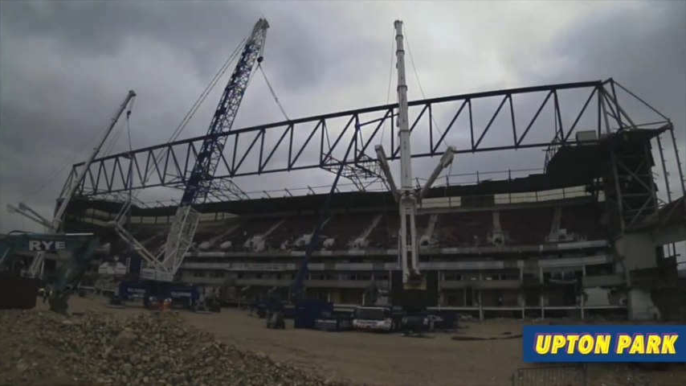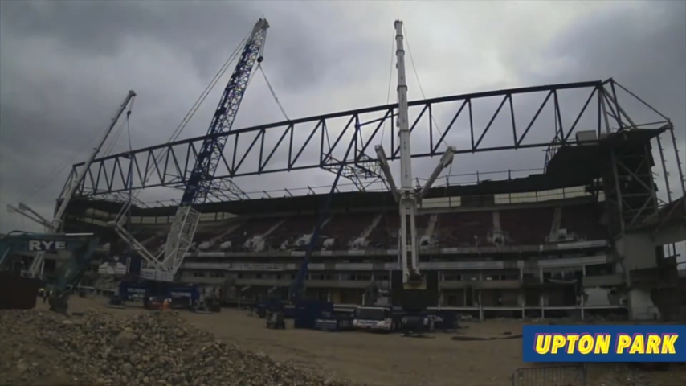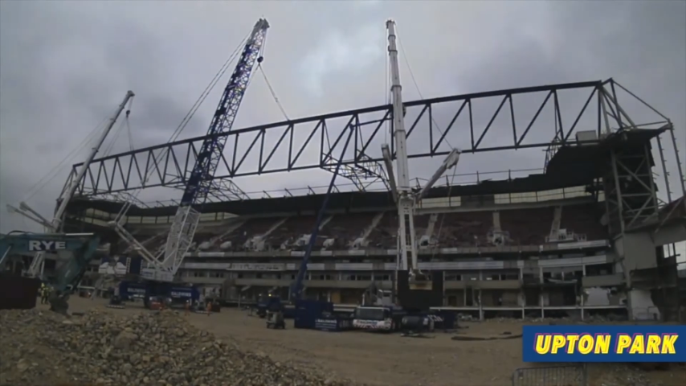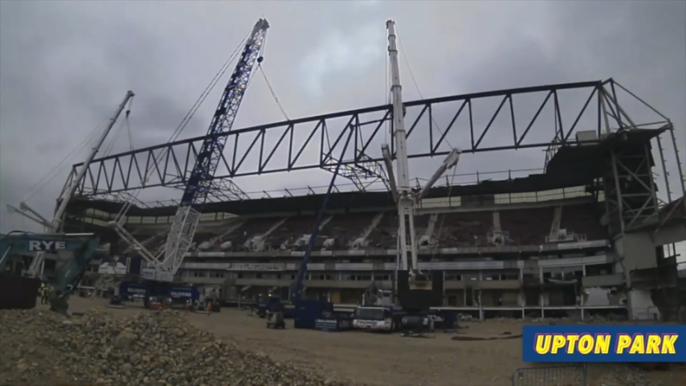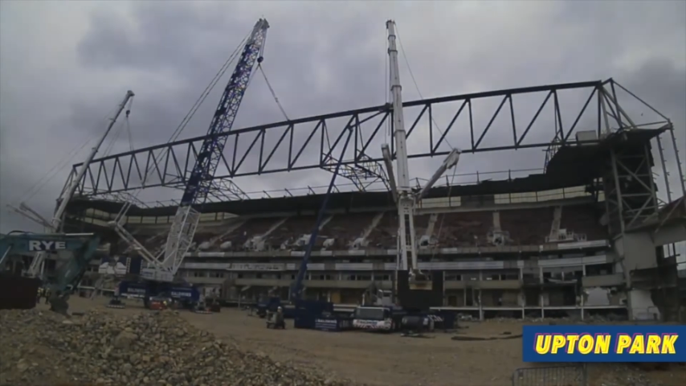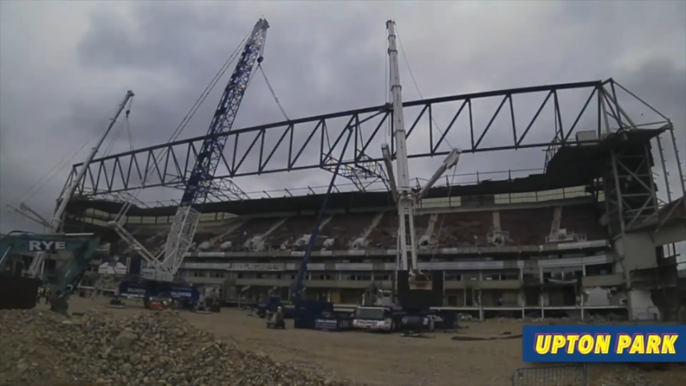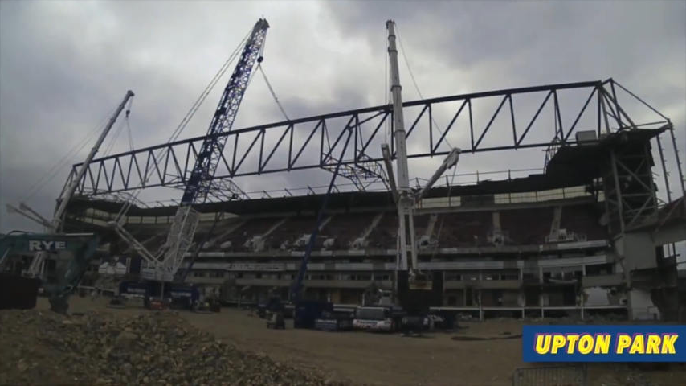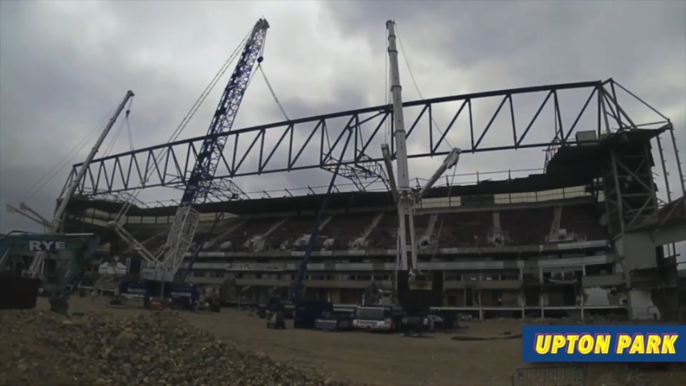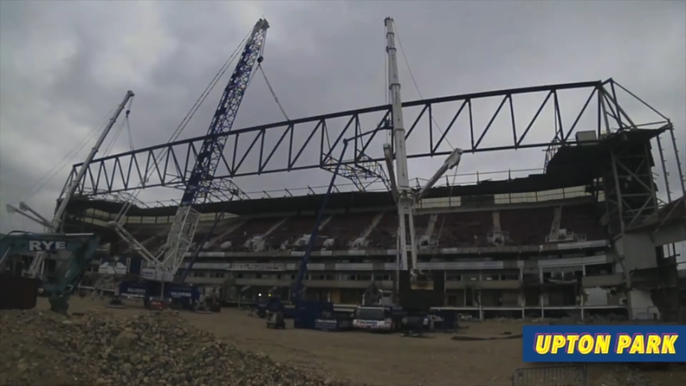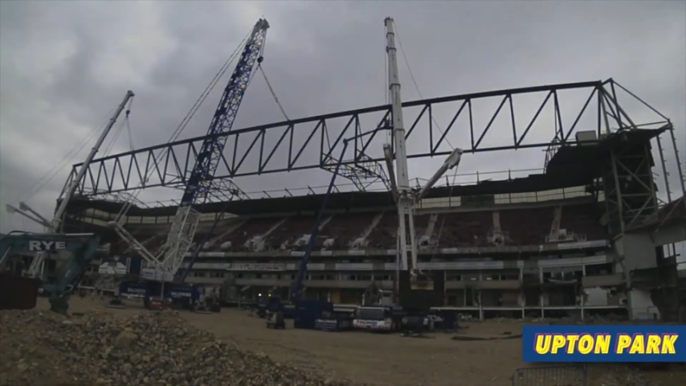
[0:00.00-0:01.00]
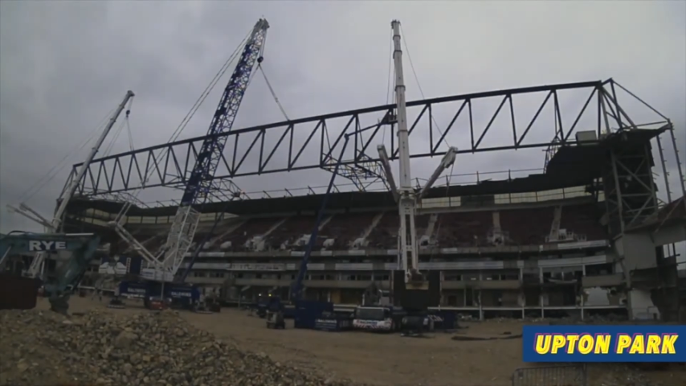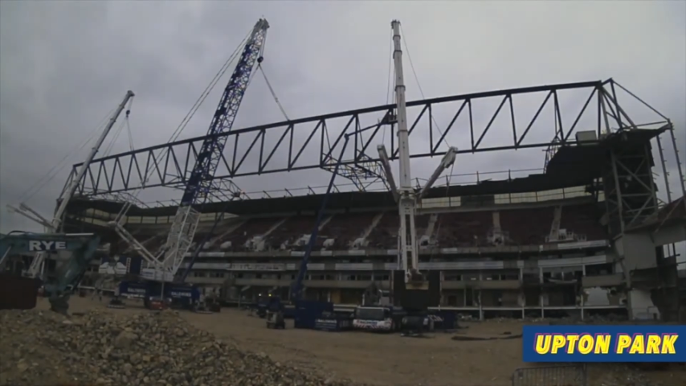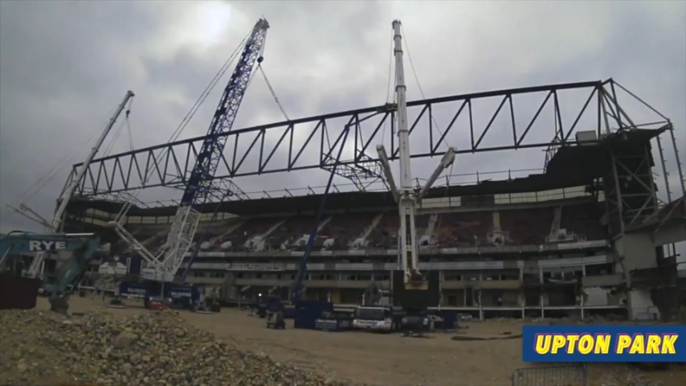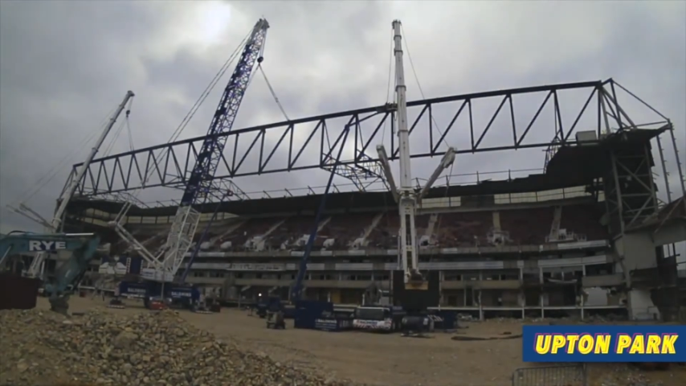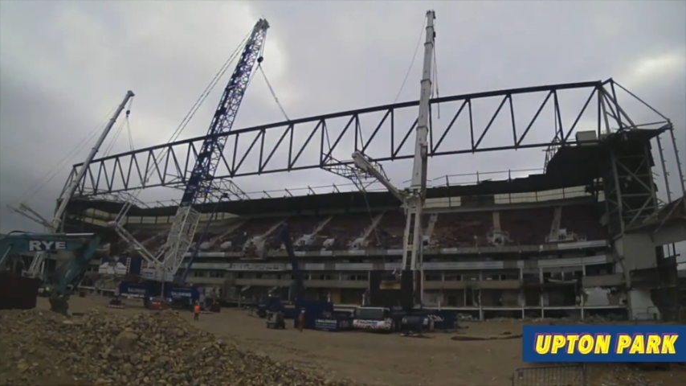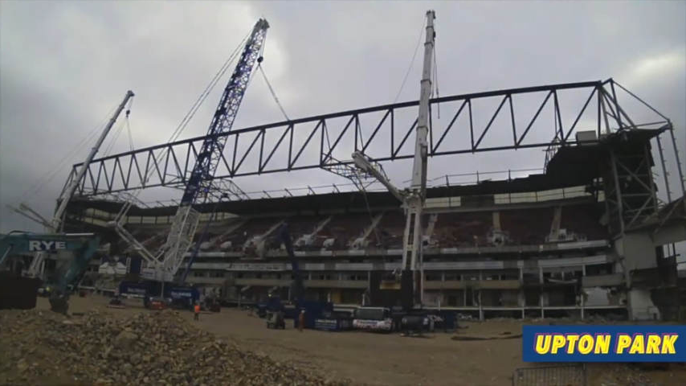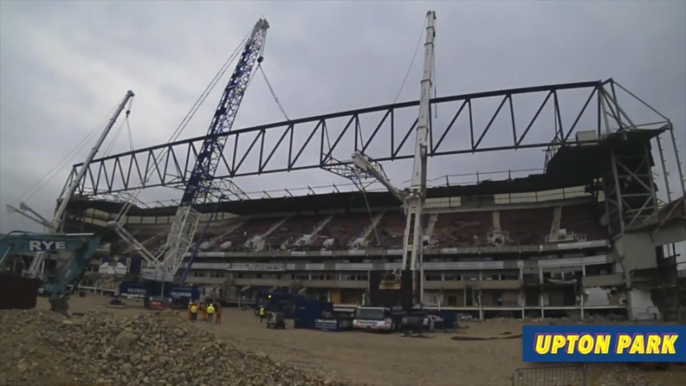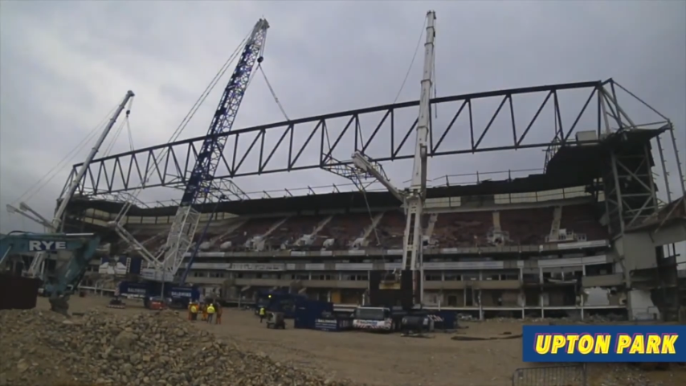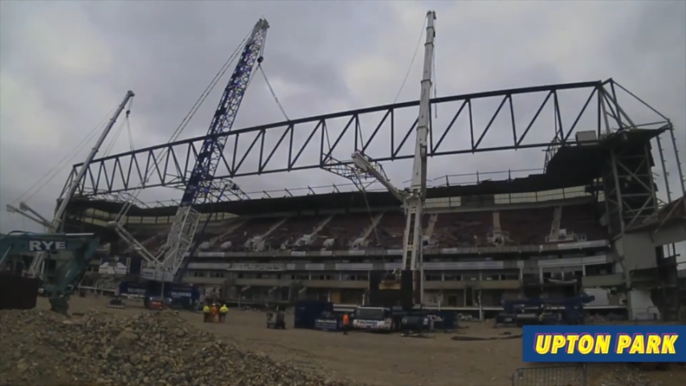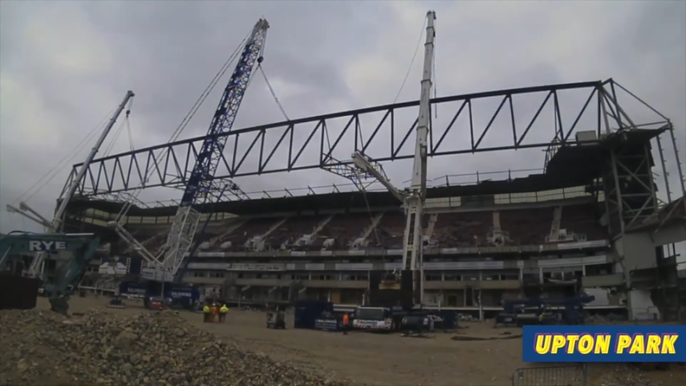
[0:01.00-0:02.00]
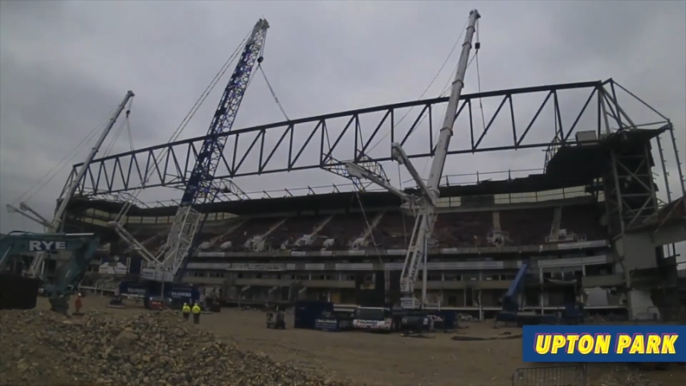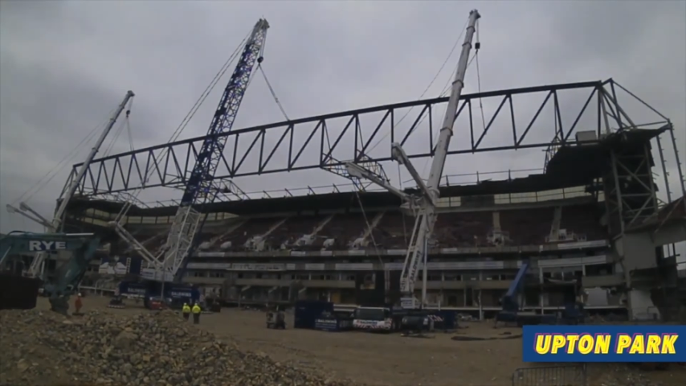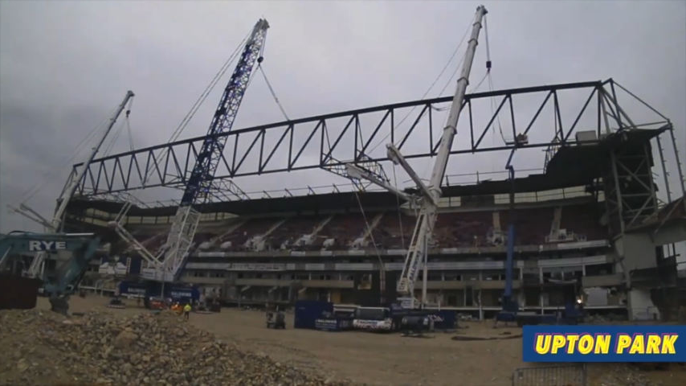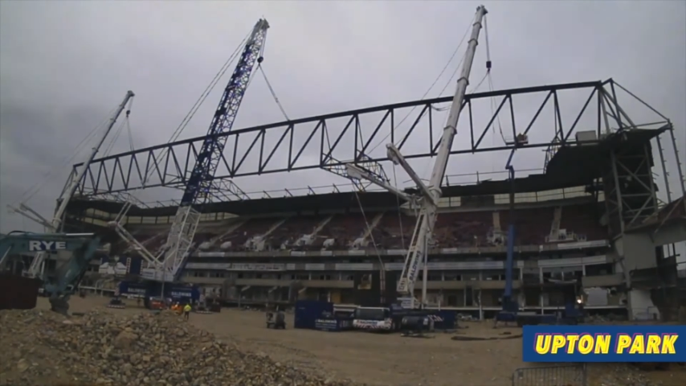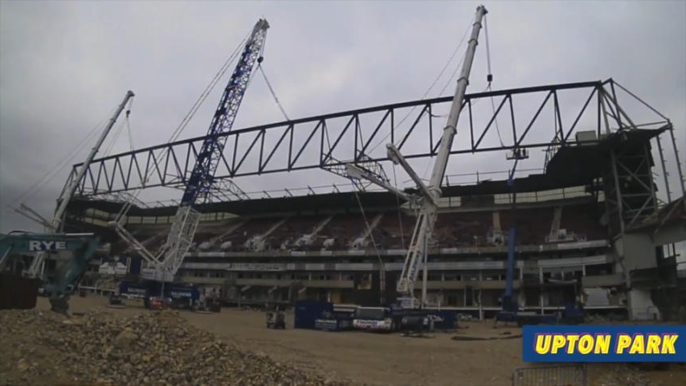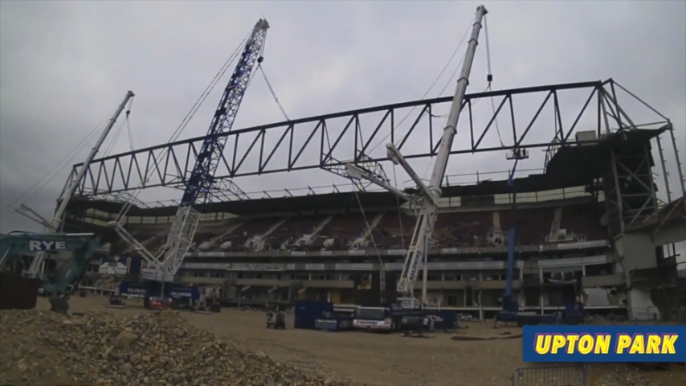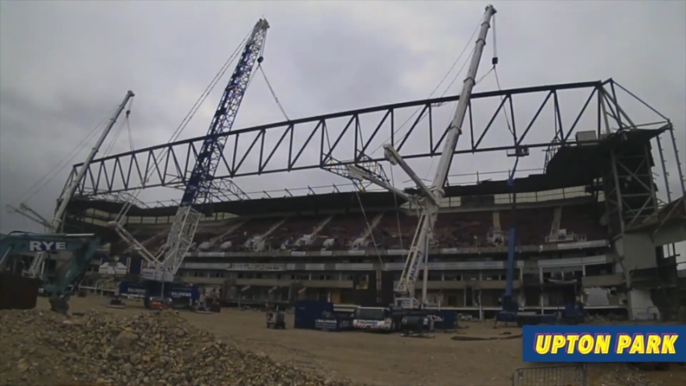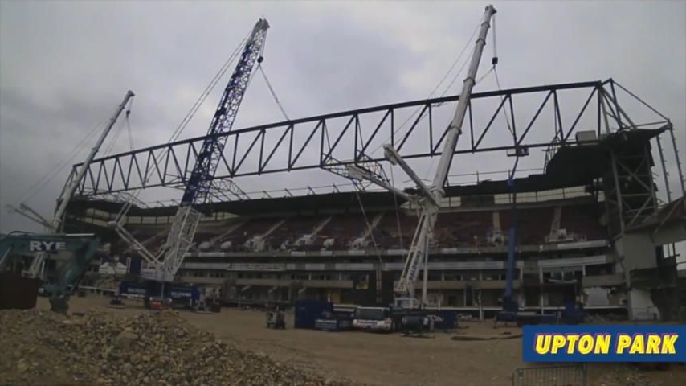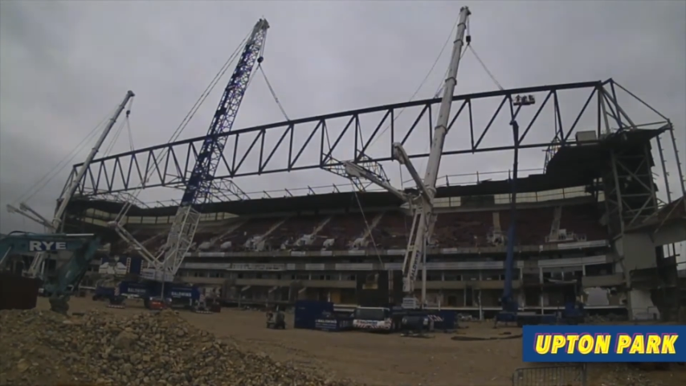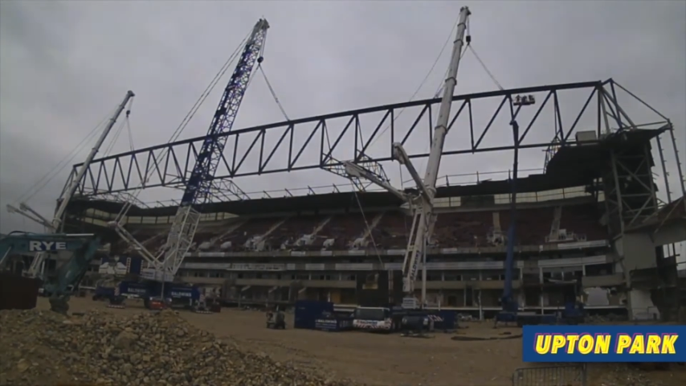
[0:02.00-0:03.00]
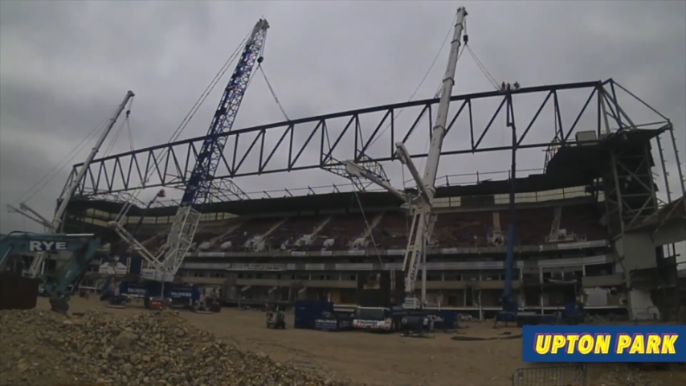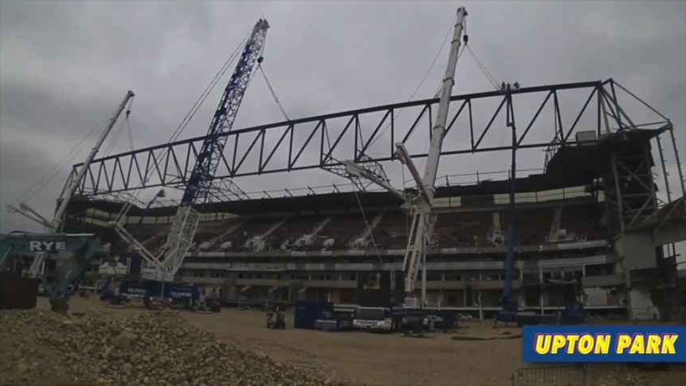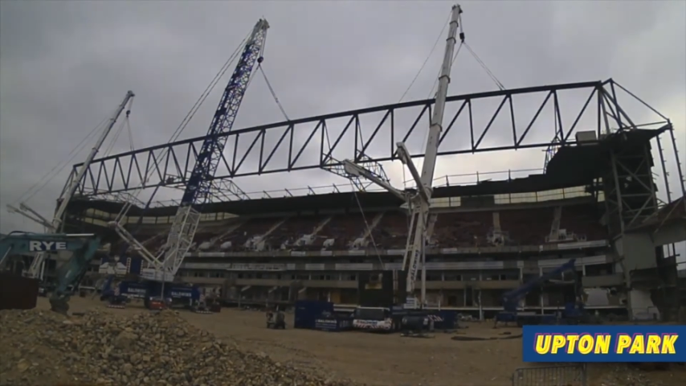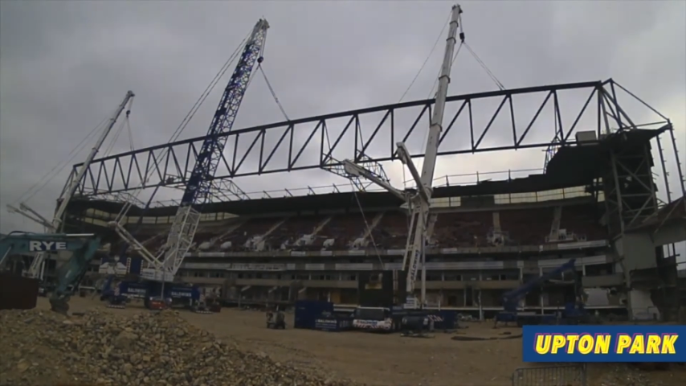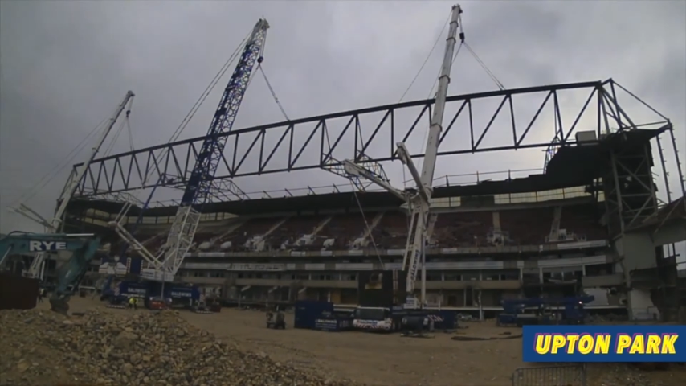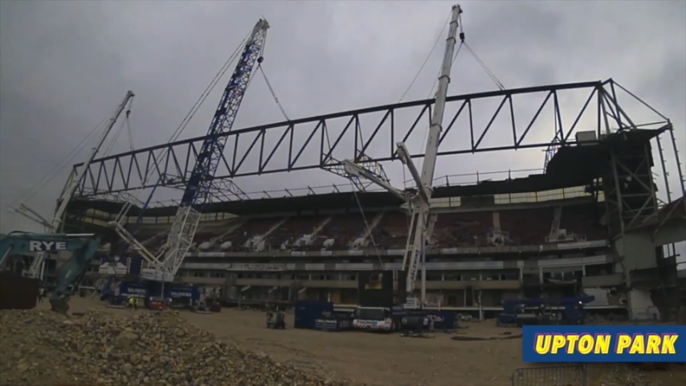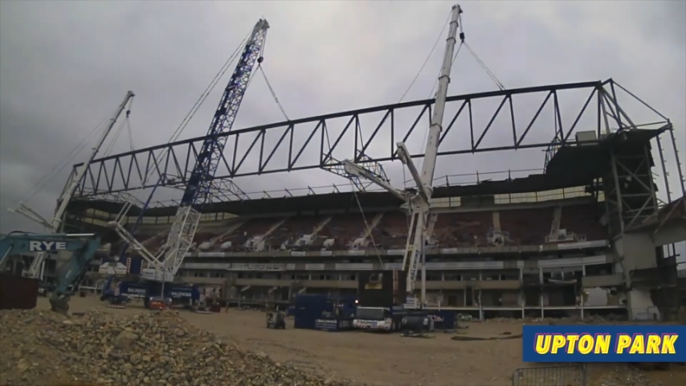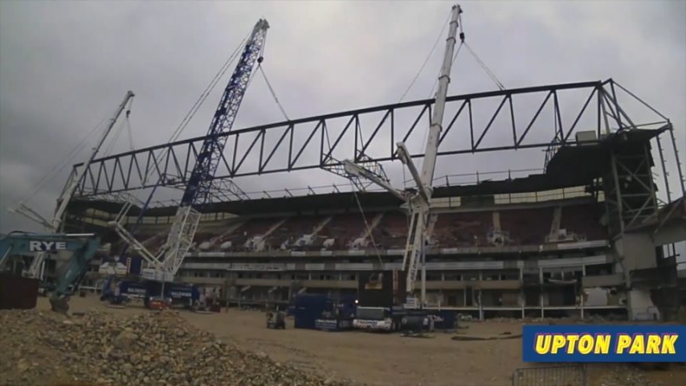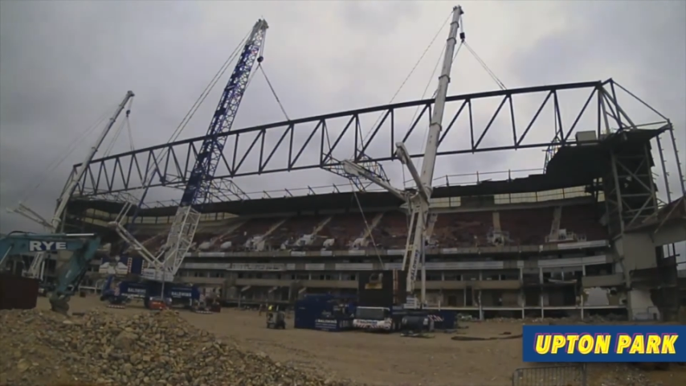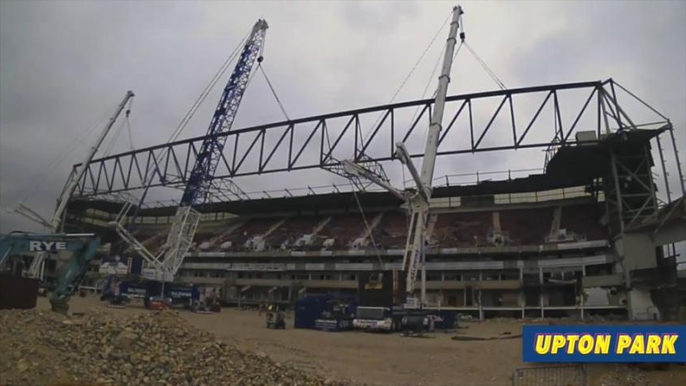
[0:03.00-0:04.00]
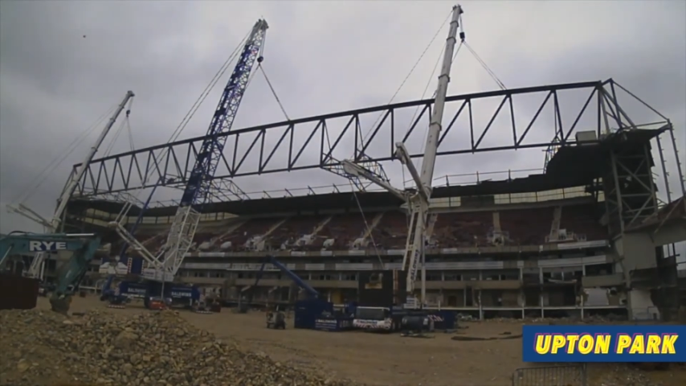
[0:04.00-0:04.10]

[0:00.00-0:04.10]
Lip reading: Nobody's mouth can be seen.